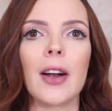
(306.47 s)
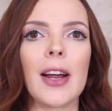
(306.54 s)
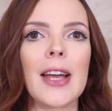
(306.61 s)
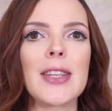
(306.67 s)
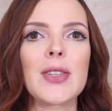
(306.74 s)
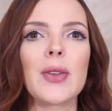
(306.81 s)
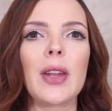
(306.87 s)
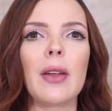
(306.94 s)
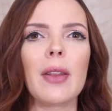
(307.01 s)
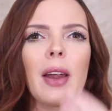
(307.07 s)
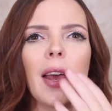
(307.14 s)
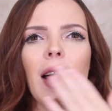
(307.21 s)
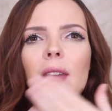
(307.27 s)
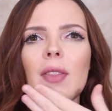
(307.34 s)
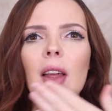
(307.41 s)
All right, so now that
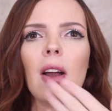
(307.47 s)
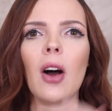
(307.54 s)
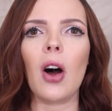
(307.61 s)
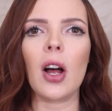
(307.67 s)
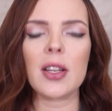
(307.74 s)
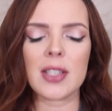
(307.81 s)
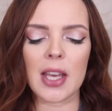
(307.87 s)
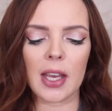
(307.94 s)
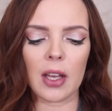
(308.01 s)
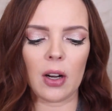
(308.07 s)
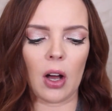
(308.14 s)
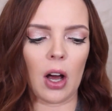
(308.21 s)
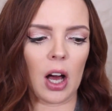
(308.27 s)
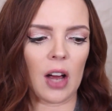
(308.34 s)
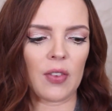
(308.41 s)
I have that all
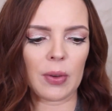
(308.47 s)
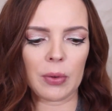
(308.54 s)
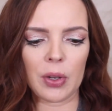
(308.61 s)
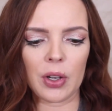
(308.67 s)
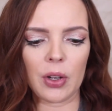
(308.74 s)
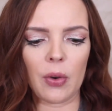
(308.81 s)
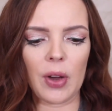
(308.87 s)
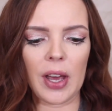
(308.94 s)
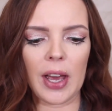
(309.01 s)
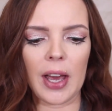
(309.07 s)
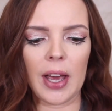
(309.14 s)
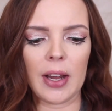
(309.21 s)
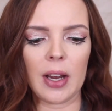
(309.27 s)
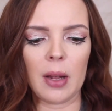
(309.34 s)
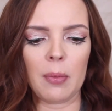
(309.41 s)
taken off, I'm gonna go
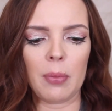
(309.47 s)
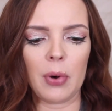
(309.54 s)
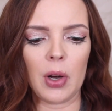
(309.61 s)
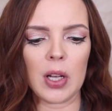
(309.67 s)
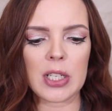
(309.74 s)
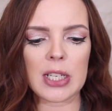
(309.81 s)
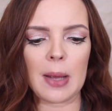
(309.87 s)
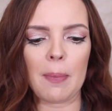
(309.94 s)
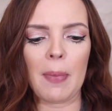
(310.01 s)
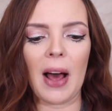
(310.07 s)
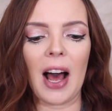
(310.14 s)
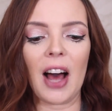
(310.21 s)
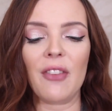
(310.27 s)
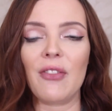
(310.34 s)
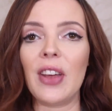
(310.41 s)
ahead and put
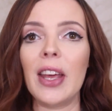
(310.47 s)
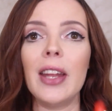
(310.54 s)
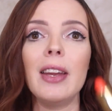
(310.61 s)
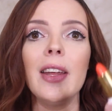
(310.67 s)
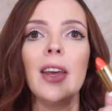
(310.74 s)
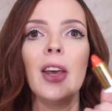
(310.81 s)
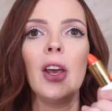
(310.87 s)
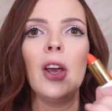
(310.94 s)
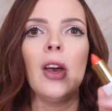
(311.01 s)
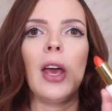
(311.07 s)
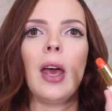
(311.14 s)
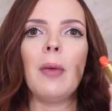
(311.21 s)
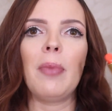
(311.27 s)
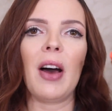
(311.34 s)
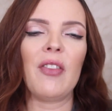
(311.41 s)
Puffin.
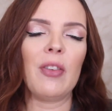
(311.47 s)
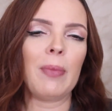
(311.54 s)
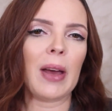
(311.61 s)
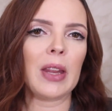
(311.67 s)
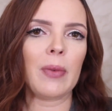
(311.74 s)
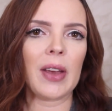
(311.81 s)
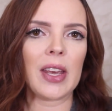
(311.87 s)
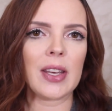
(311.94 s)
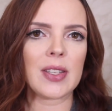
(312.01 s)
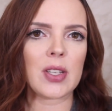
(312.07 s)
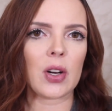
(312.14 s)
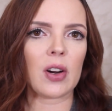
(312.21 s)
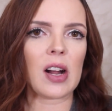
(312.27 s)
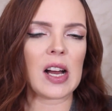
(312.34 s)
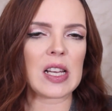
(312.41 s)
And Puffin, by the way,
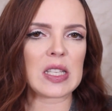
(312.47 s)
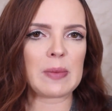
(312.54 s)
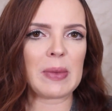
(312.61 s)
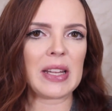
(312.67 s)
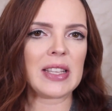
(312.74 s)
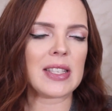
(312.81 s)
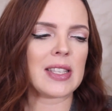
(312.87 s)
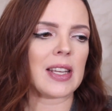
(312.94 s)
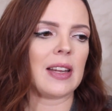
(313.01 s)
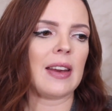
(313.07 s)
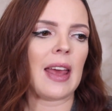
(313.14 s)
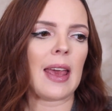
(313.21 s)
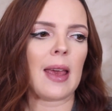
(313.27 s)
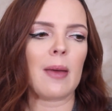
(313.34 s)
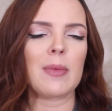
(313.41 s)
is her husband's
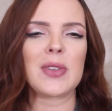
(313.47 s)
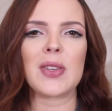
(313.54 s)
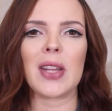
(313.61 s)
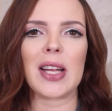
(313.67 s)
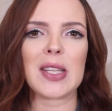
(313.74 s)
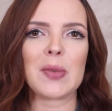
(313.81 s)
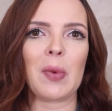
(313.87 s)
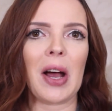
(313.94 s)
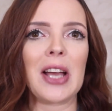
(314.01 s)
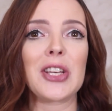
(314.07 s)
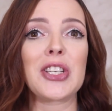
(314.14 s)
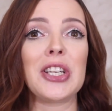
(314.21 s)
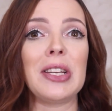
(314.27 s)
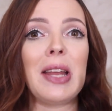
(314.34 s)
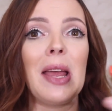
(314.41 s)
name, so that's why
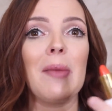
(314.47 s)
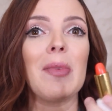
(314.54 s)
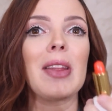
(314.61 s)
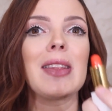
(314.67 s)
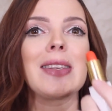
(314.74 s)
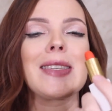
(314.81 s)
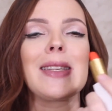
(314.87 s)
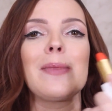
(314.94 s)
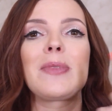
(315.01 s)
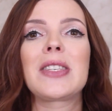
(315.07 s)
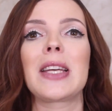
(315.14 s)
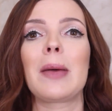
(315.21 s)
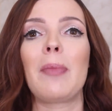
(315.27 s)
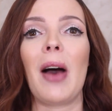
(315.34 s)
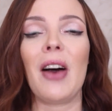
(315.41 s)
she named this
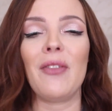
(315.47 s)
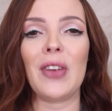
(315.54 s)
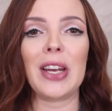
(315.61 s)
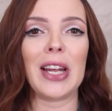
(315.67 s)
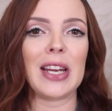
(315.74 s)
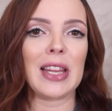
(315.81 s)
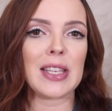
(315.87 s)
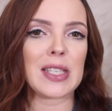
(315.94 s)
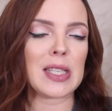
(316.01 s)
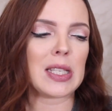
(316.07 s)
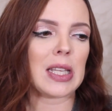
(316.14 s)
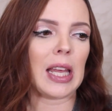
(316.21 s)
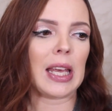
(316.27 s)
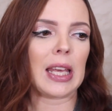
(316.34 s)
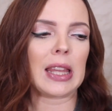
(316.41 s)
lipstick Puffin, and this
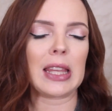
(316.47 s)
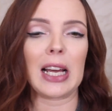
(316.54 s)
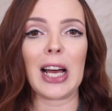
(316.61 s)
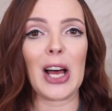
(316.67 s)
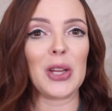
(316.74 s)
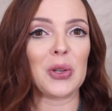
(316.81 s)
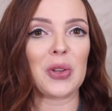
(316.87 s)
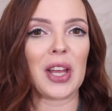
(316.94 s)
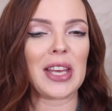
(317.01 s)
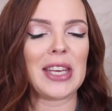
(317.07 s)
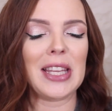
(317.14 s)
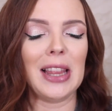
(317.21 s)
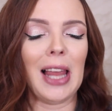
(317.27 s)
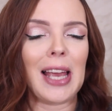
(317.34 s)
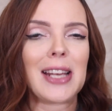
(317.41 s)
is like the color that
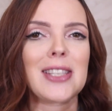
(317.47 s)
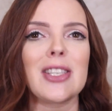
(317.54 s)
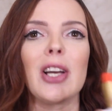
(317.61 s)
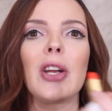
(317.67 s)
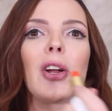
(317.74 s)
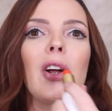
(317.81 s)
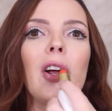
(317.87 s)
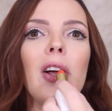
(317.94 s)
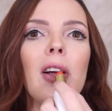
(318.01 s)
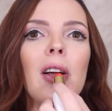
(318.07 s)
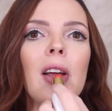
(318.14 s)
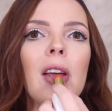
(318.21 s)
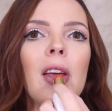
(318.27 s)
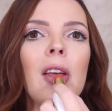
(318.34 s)
he likes on her.